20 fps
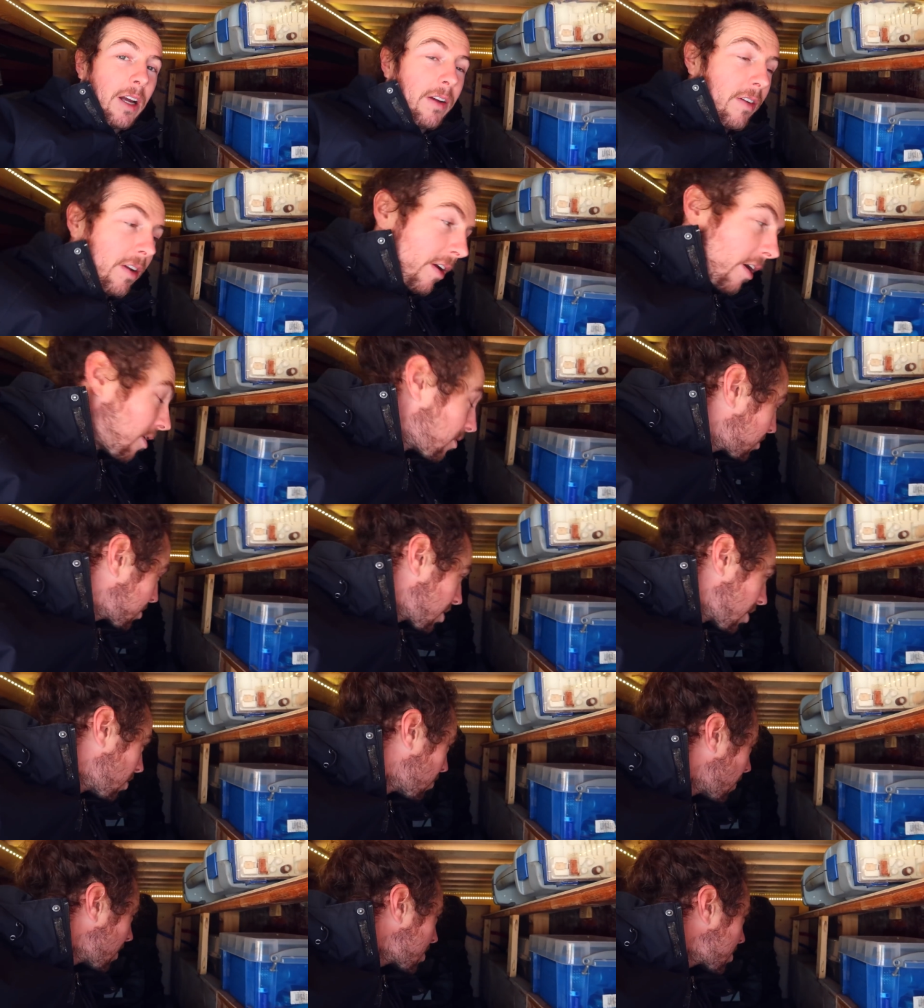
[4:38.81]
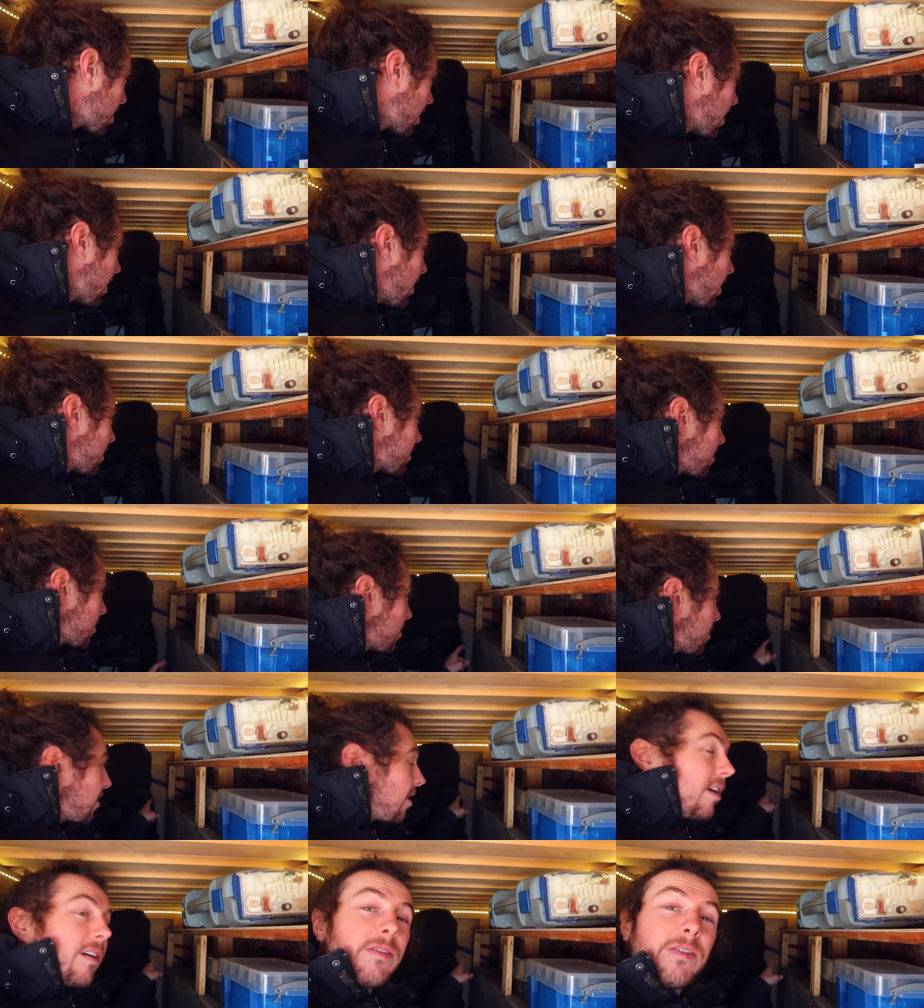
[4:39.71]
I so wish that I had
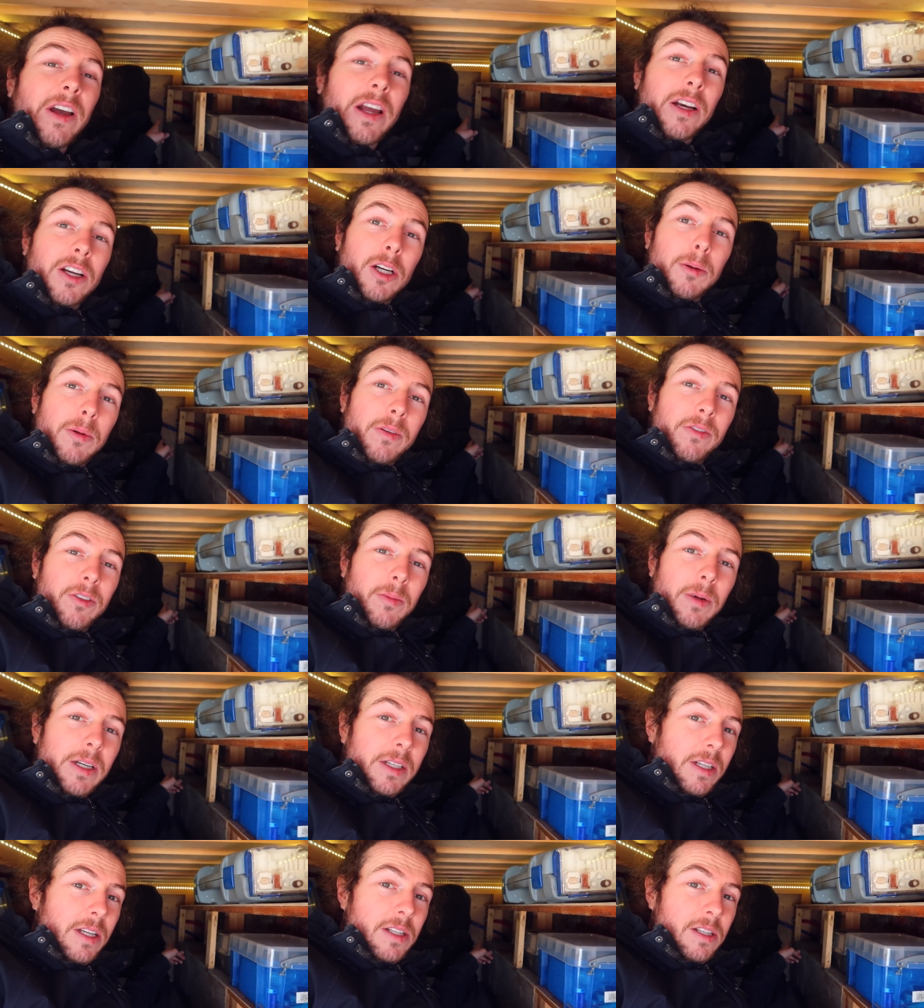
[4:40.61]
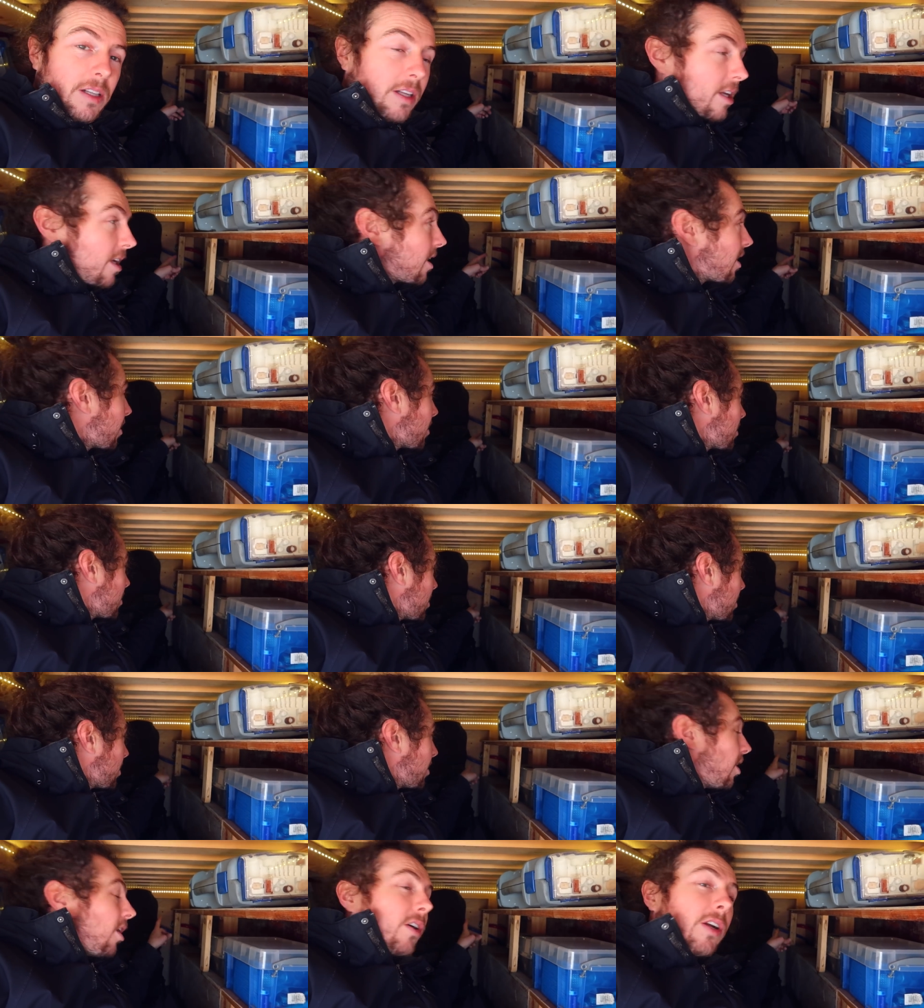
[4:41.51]
a vent coming from my diesel heater
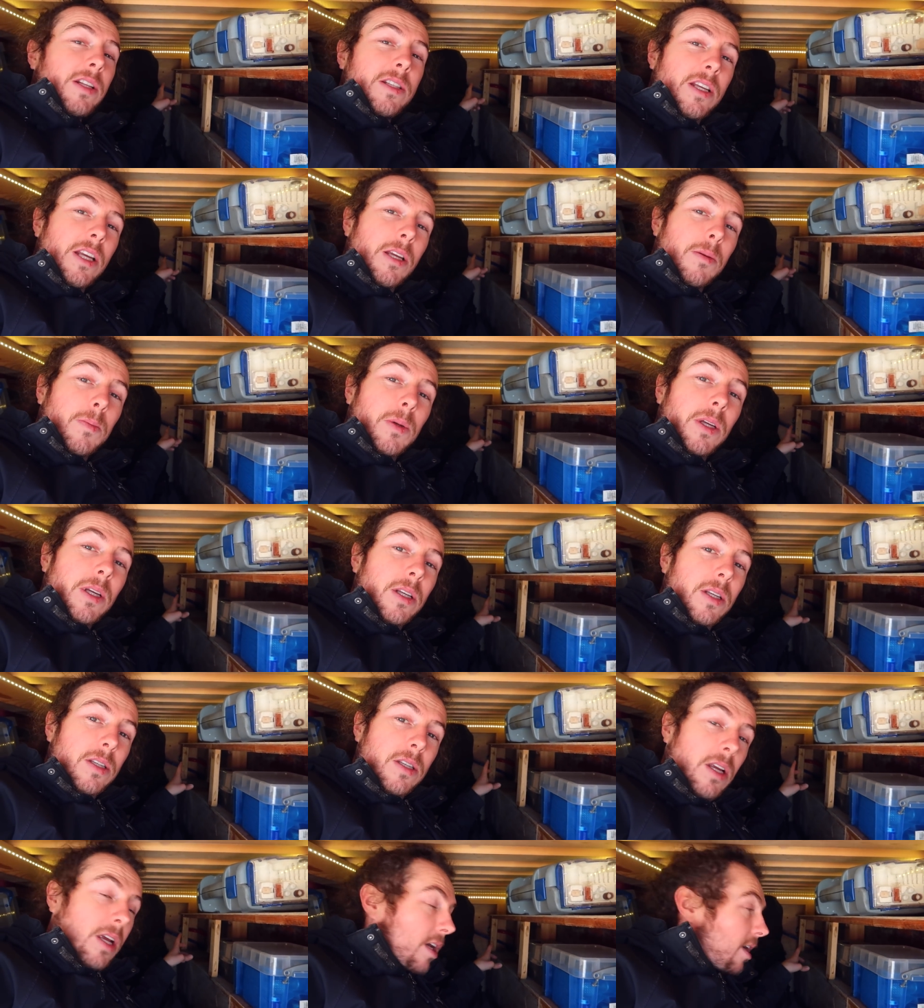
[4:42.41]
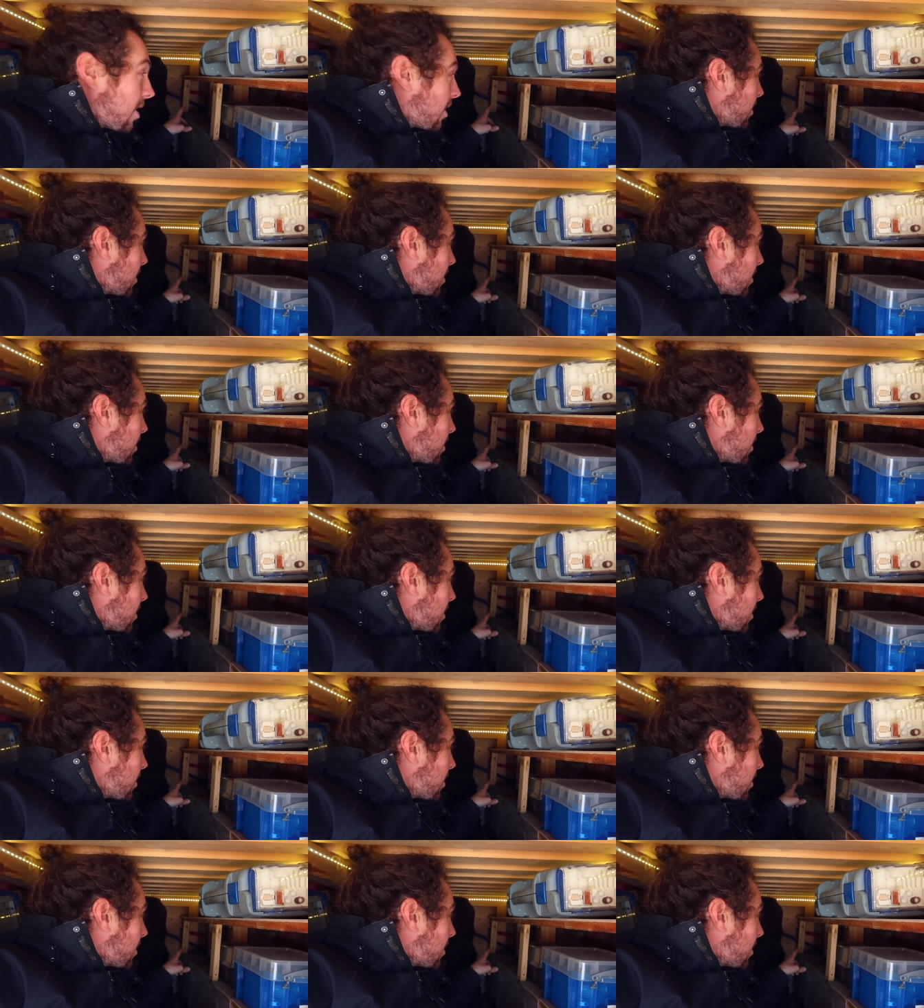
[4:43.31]
on a T-piece